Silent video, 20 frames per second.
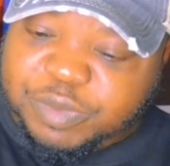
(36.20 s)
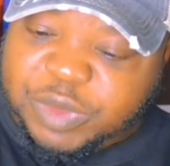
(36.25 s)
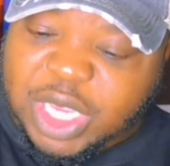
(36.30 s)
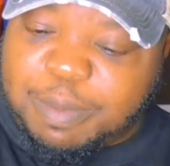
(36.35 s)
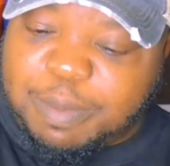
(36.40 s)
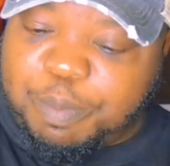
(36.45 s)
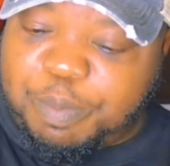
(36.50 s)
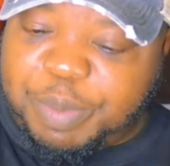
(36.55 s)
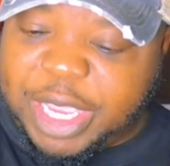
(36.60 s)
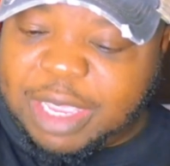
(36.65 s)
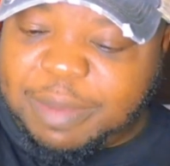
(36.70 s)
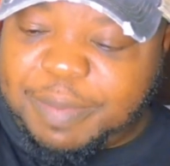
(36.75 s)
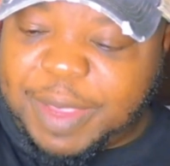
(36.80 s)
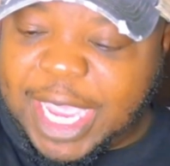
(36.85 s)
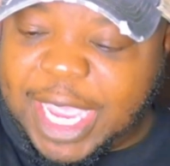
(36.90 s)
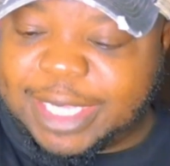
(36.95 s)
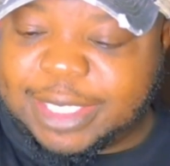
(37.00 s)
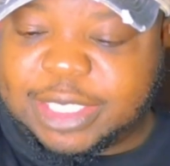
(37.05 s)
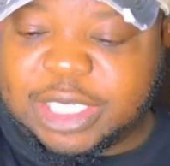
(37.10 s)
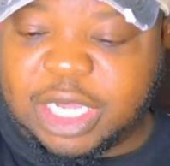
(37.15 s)
Bib
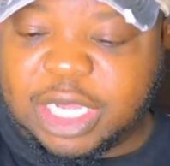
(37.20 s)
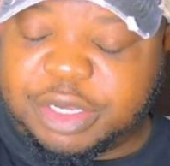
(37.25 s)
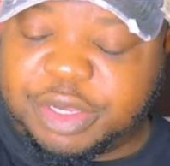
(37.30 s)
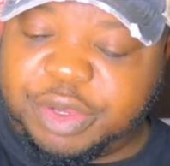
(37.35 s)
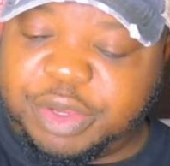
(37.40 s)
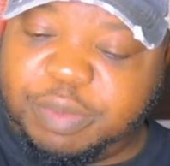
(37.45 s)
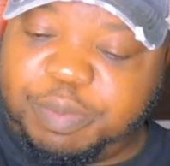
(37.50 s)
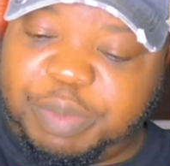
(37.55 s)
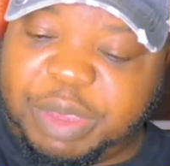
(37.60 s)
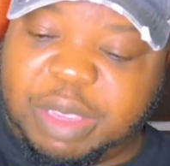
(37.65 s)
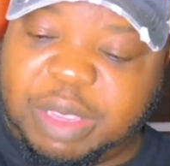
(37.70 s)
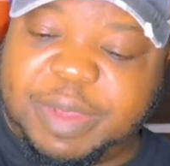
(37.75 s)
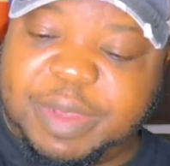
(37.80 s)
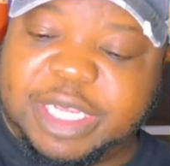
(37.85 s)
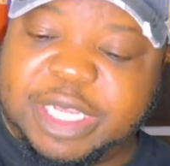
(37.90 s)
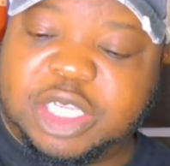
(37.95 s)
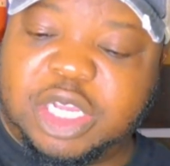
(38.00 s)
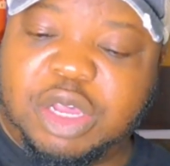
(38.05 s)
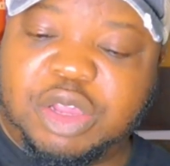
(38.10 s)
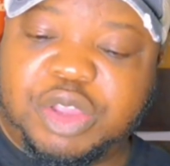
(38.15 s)
and Tucker. Bib
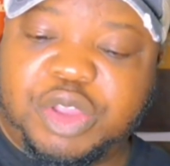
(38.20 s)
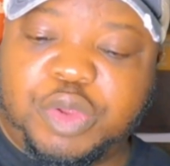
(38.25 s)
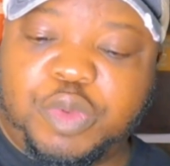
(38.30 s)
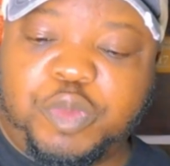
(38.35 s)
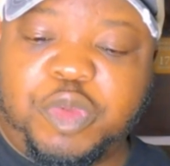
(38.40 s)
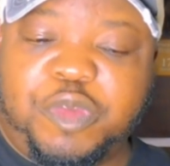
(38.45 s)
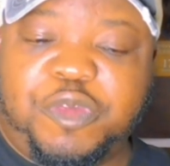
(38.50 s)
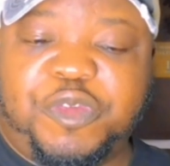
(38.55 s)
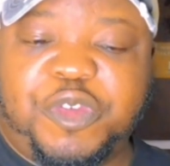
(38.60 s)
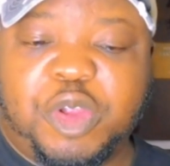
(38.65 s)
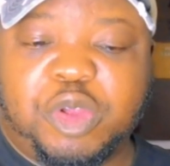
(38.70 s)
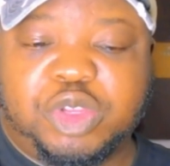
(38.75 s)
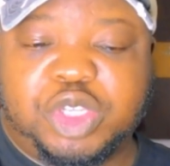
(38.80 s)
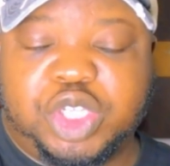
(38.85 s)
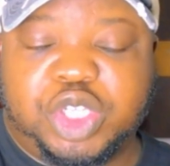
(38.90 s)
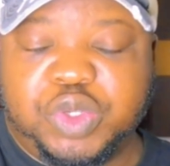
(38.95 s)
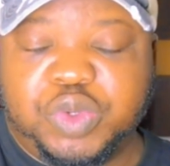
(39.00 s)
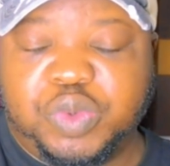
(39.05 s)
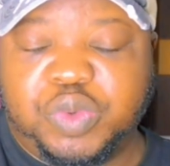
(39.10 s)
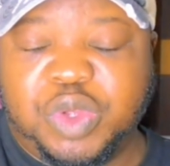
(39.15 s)
and Tucker referred
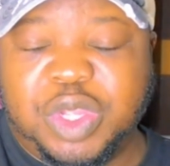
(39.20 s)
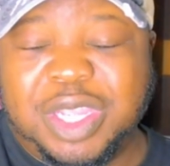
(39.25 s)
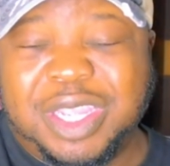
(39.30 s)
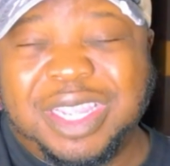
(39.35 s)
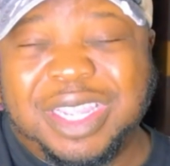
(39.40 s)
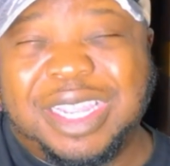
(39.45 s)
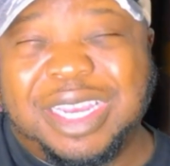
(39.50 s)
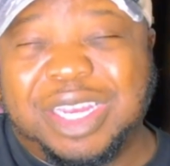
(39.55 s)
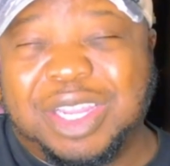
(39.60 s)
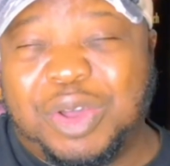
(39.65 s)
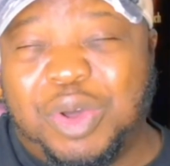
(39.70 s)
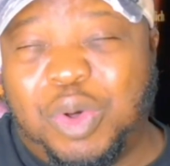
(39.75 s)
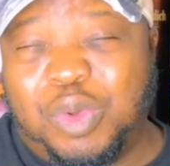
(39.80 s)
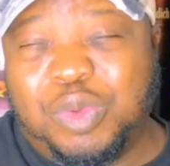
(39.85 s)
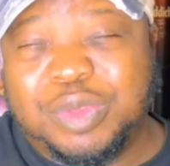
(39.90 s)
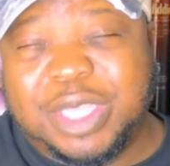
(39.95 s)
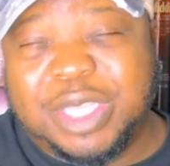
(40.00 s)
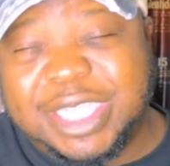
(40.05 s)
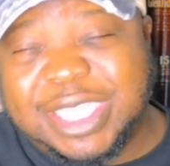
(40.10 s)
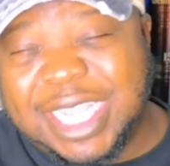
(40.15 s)
to in the
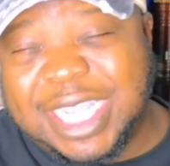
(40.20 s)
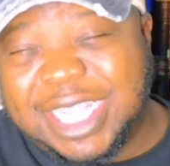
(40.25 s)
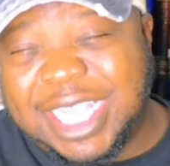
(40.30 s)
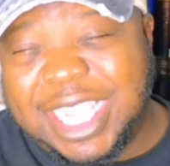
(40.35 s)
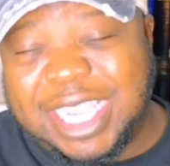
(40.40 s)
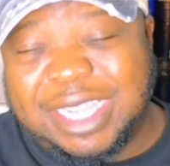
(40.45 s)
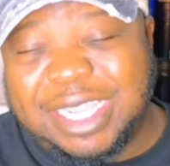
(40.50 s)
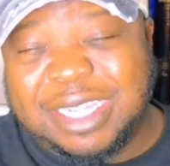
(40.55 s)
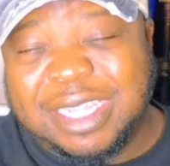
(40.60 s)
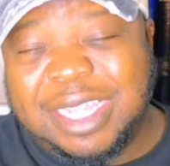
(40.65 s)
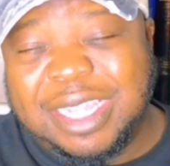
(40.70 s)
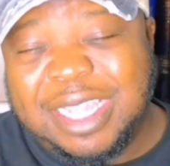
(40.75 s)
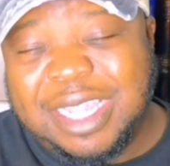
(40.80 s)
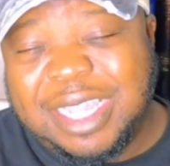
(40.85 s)
old days, I think,